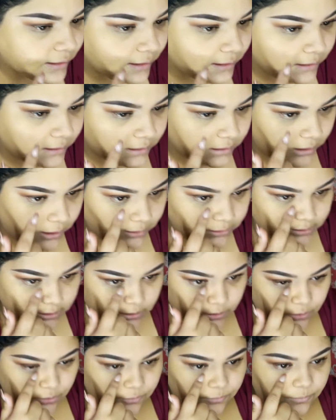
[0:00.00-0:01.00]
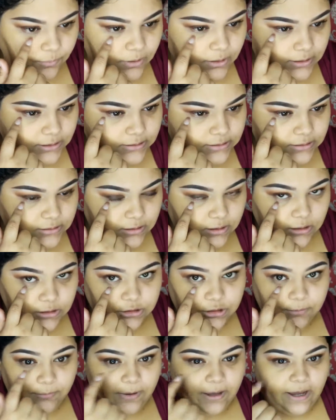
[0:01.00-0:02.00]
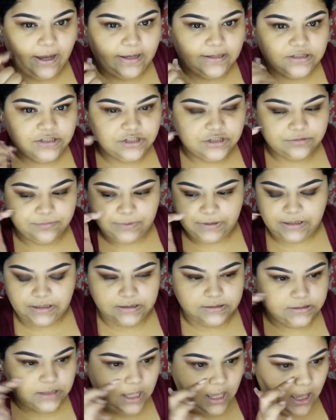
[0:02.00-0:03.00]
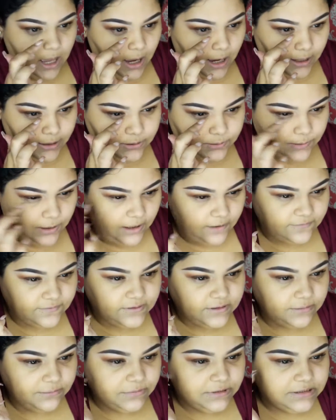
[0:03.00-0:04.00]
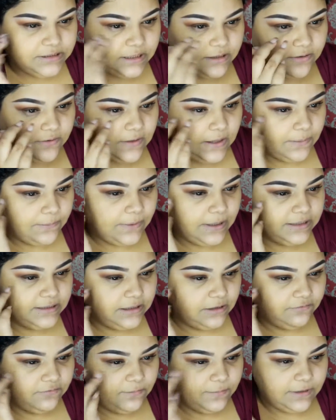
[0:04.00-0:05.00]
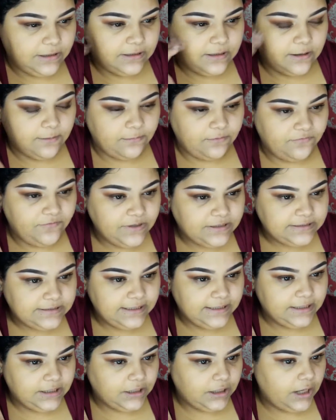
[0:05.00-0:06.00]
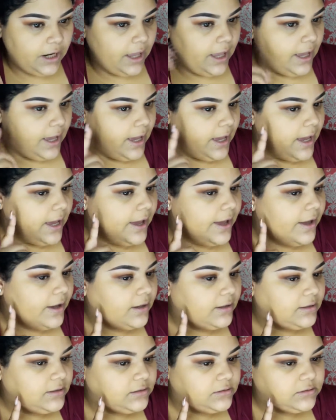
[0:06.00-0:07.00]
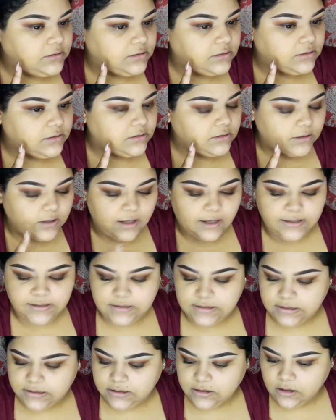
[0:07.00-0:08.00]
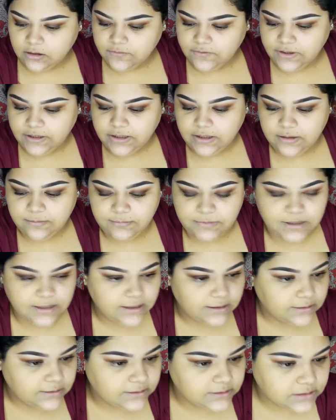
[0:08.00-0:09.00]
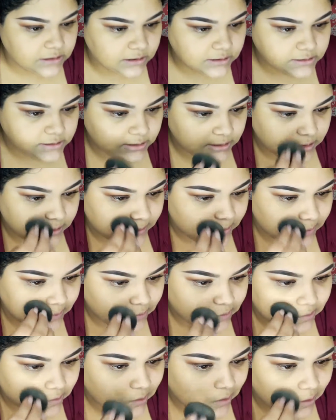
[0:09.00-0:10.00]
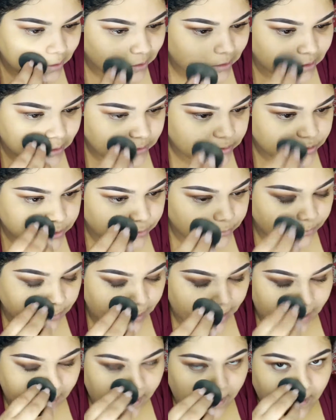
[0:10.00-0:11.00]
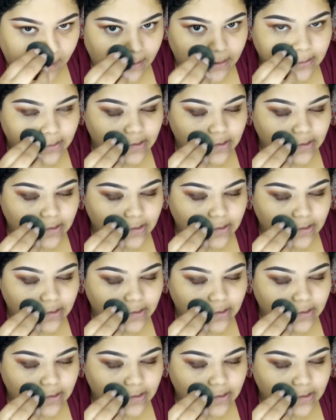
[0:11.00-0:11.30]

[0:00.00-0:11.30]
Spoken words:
Like, I didn't go really under my eyes just because I do have some mascara that ran down from there that I'm gonna fix later. And I did already immediately start seeing it sinking into my